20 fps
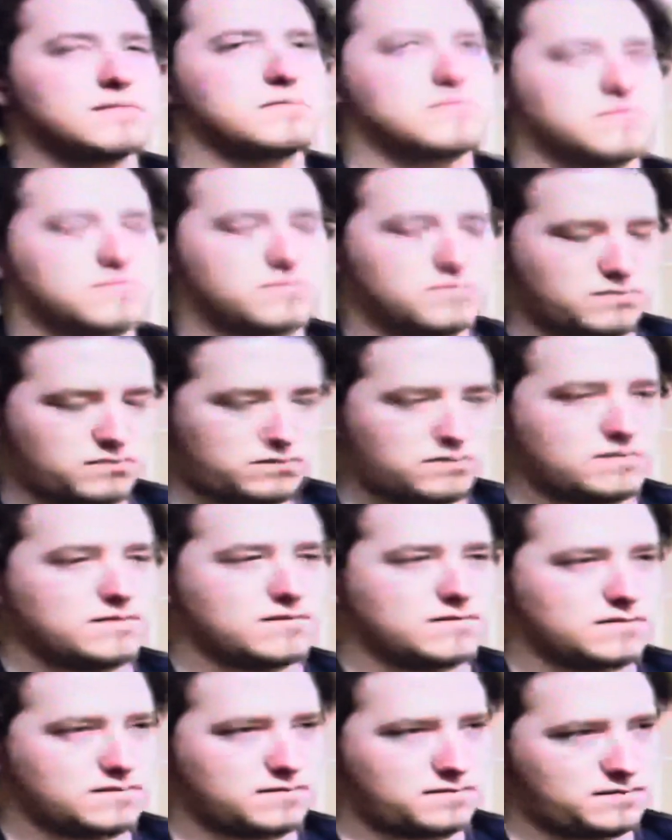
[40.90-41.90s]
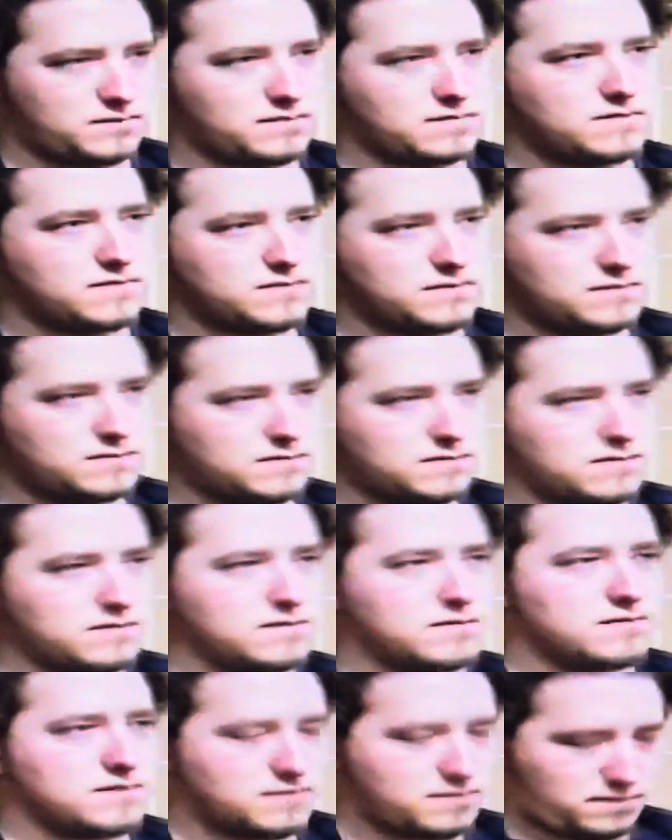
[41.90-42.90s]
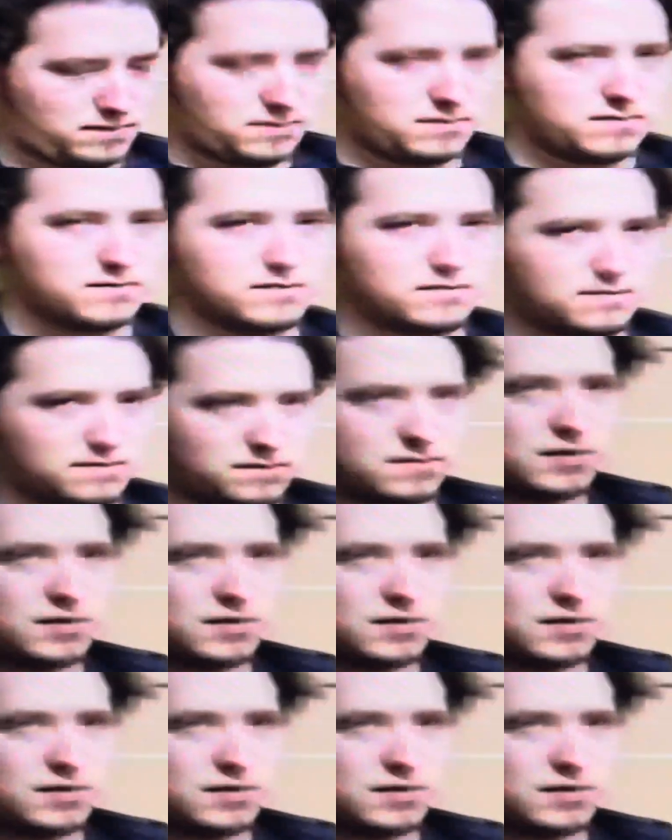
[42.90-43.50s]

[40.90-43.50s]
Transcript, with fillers: we have the ICW Tag Team straps.